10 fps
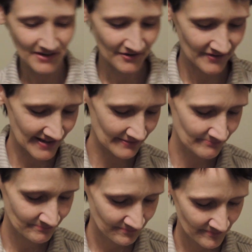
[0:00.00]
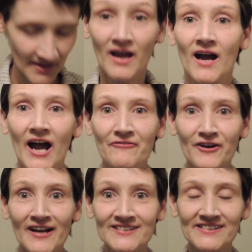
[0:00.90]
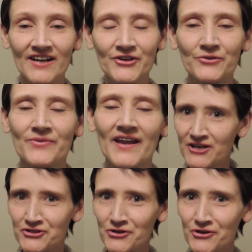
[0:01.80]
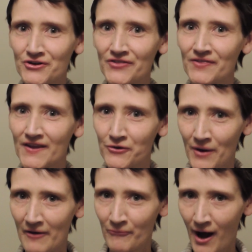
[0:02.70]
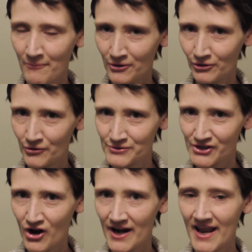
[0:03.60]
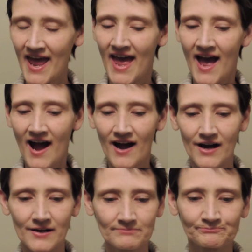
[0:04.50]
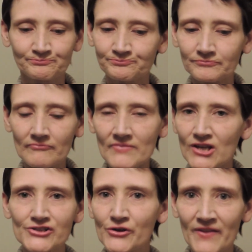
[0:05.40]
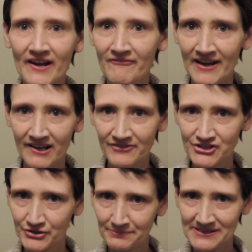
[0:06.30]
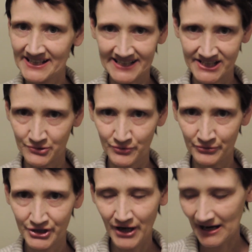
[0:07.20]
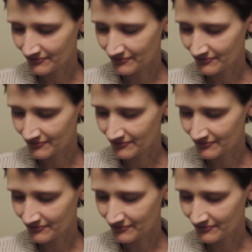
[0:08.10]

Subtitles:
Alrighty. I forgot to tell you that make sure that you have proper clothes on so that if any of it drips, it doesn't ruin your